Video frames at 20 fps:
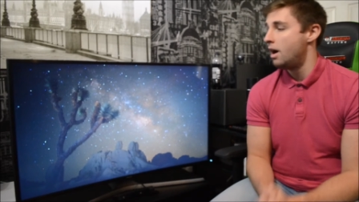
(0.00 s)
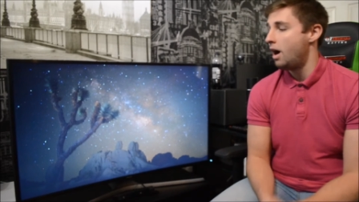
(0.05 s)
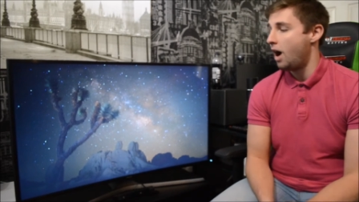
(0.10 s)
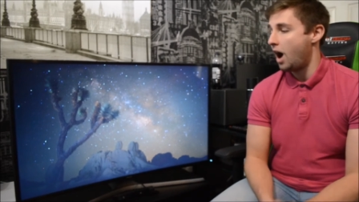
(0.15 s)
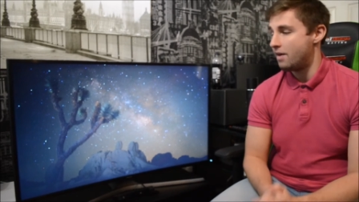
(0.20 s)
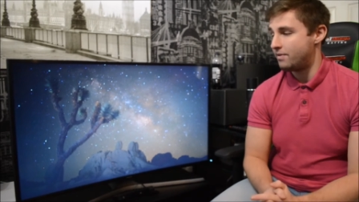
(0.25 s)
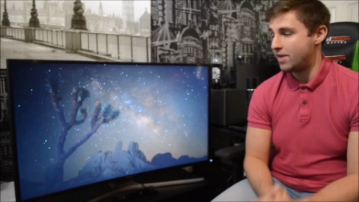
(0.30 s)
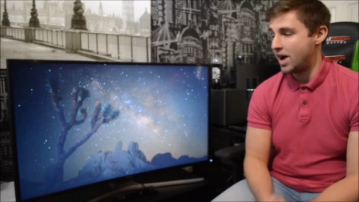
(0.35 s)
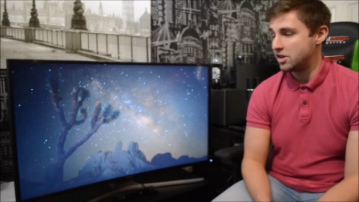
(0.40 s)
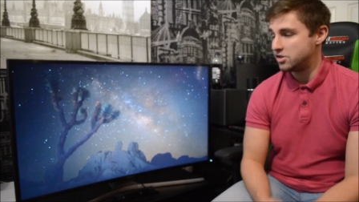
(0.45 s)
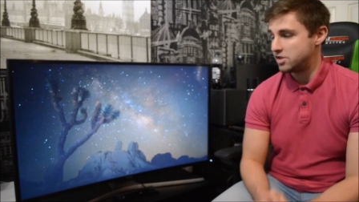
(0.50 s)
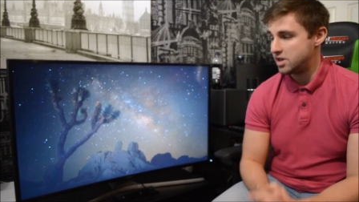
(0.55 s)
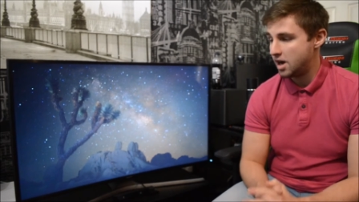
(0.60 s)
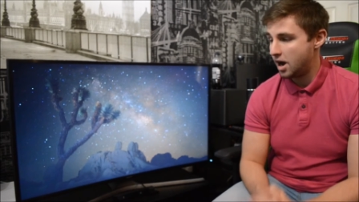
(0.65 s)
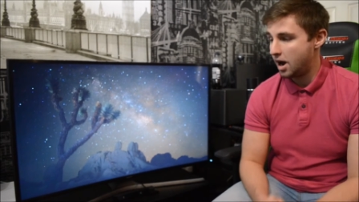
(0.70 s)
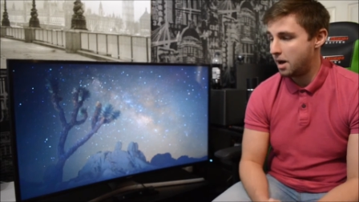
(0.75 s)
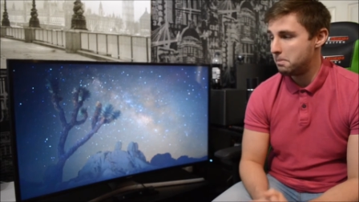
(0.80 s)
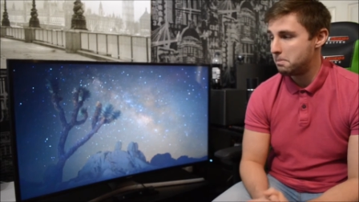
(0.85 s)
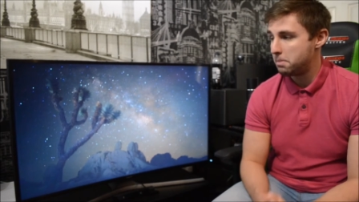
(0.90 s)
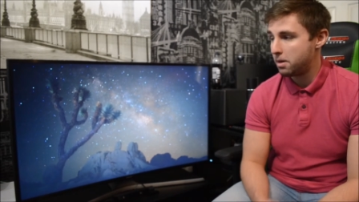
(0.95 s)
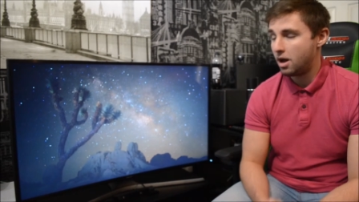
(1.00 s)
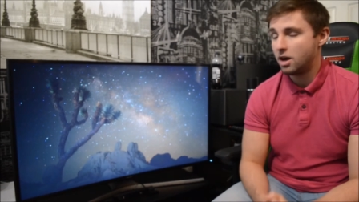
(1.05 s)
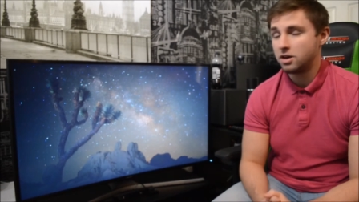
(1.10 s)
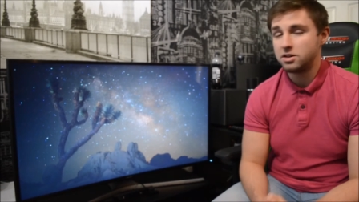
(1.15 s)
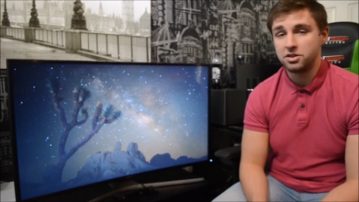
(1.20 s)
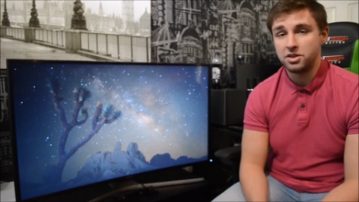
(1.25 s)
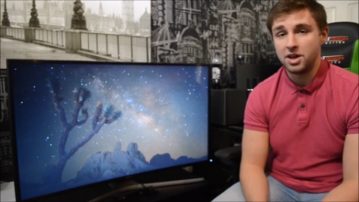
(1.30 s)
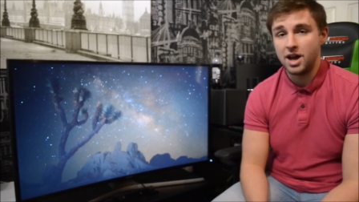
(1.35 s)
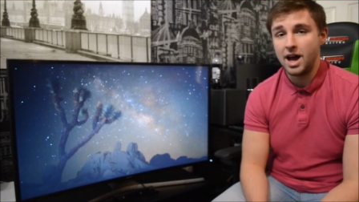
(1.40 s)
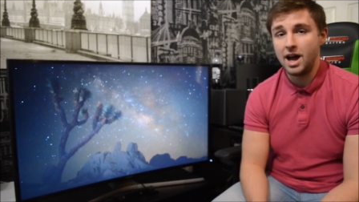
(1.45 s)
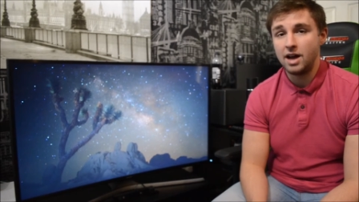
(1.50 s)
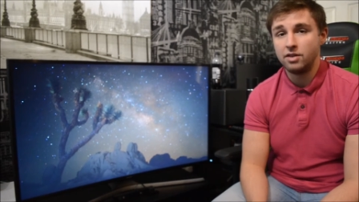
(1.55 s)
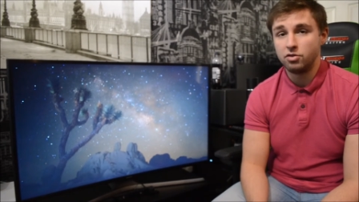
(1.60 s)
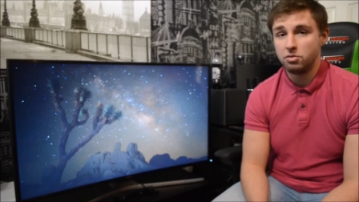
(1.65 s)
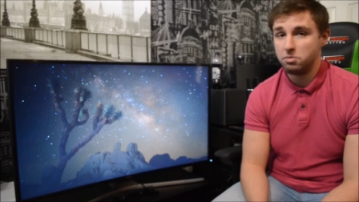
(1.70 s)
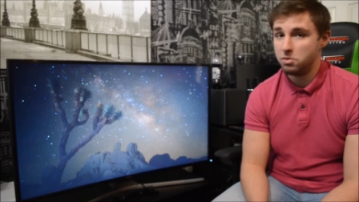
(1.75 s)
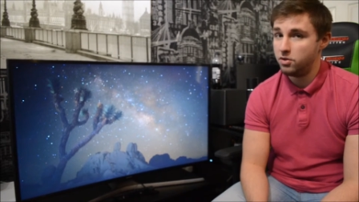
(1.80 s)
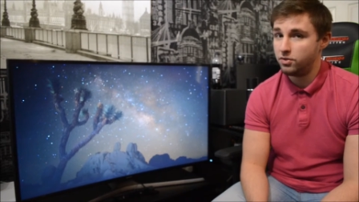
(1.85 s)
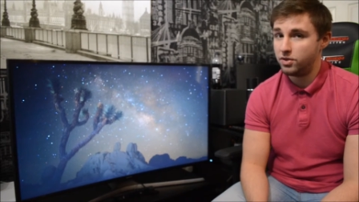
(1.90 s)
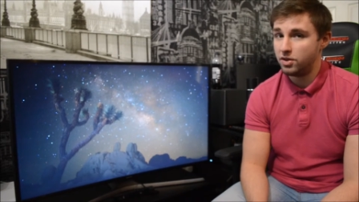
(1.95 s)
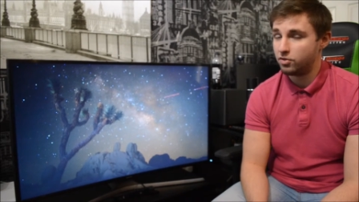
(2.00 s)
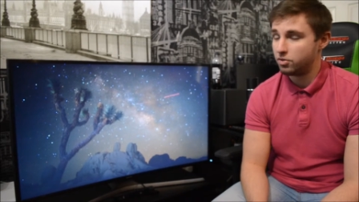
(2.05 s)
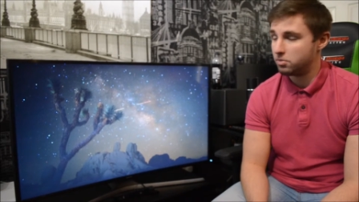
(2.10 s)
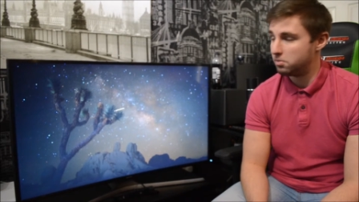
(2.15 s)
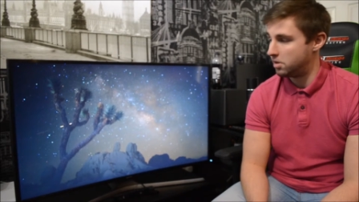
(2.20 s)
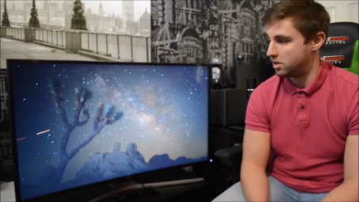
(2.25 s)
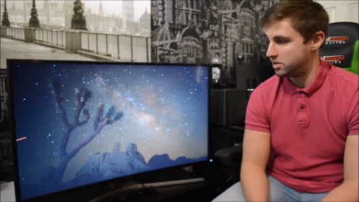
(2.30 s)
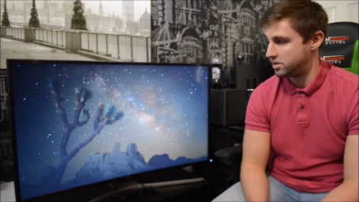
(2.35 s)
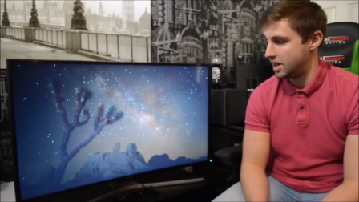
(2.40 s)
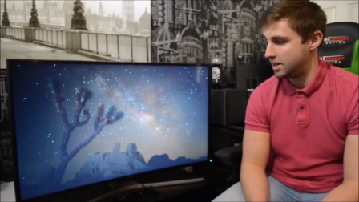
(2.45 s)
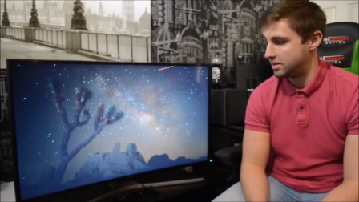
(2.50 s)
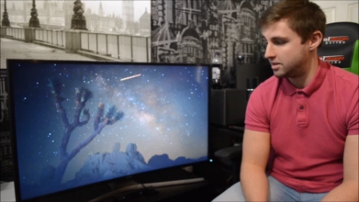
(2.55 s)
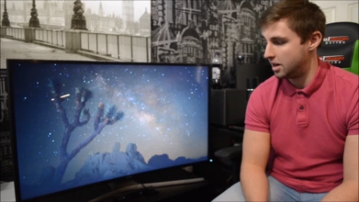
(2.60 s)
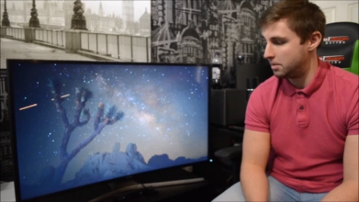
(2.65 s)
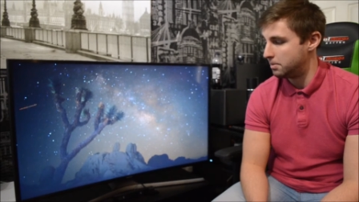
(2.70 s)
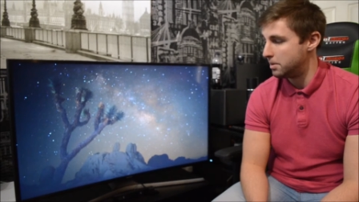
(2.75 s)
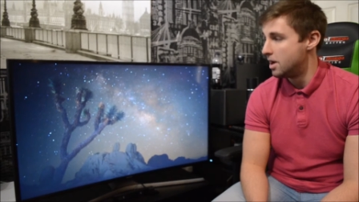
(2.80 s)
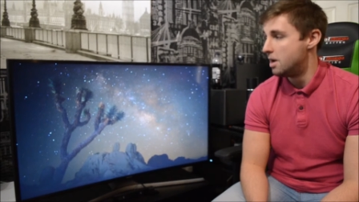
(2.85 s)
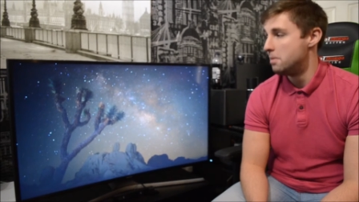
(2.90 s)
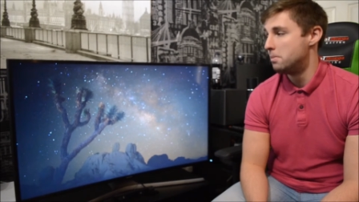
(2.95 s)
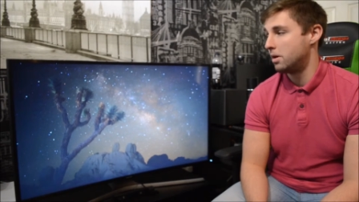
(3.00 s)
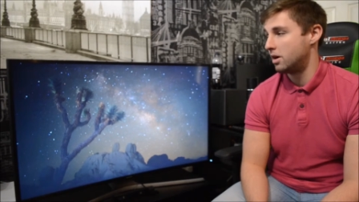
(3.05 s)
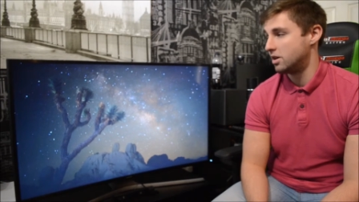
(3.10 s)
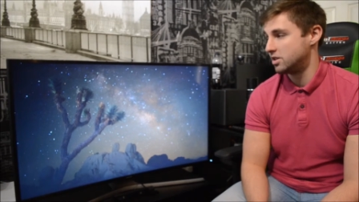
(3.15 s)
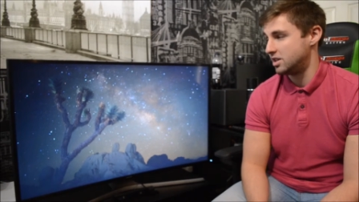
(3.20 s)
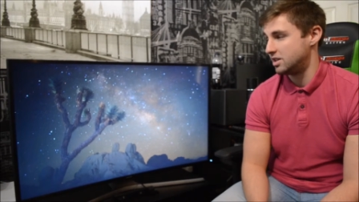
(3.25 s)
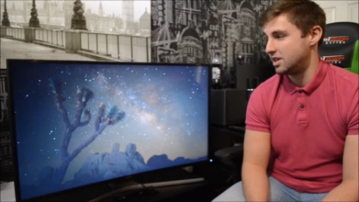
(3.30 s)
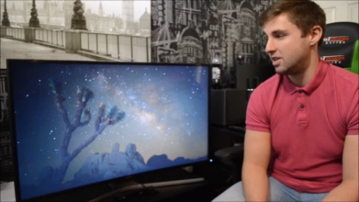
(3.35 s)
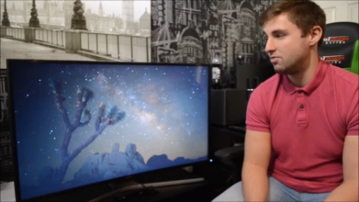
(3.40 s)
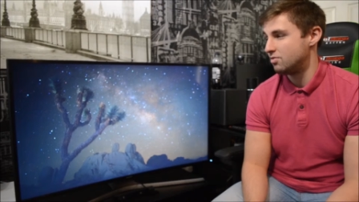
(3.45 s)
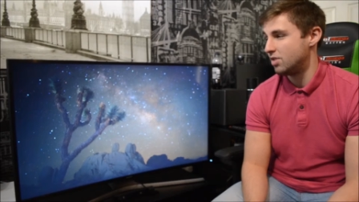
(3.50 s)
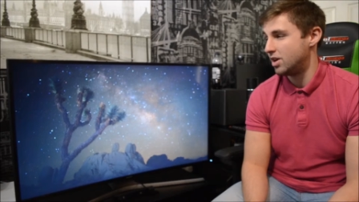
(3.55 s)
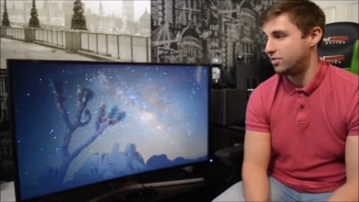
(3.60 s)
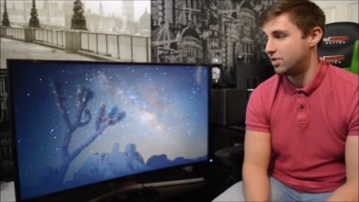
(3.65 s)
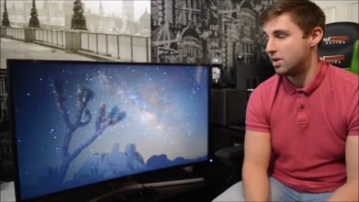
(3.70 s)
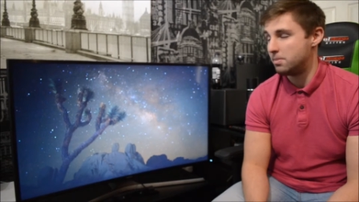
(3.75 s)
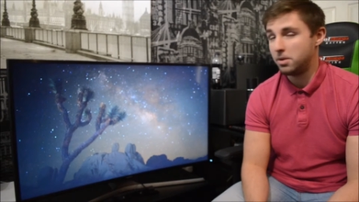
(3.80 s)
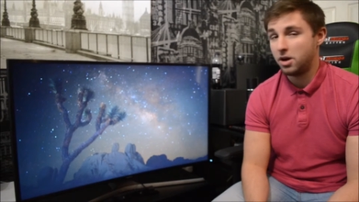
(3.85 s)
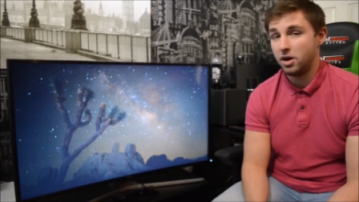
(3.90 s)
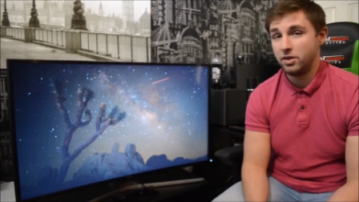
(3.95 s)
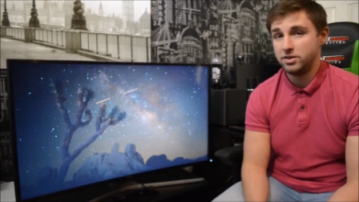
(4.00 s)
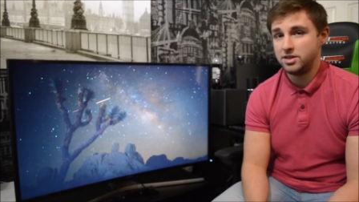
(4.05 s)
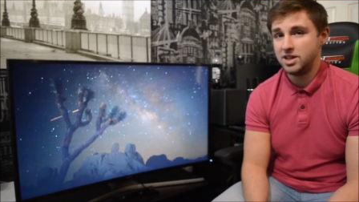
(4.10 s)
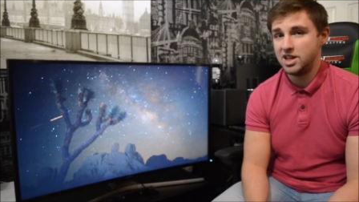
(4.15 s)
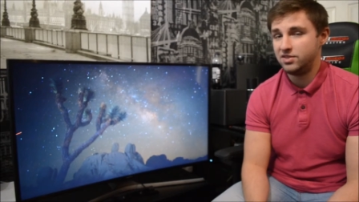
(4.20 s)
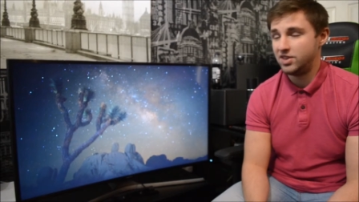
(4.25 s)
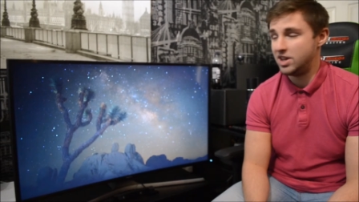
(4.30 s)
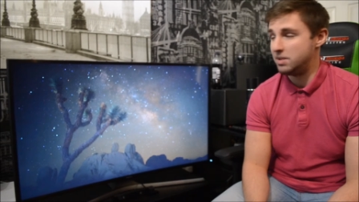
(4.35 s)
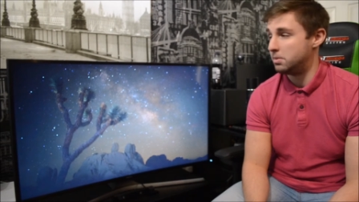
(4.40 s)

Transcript: I've actually unplugged that and removed it from my setup because it didn't really fit behind the TV,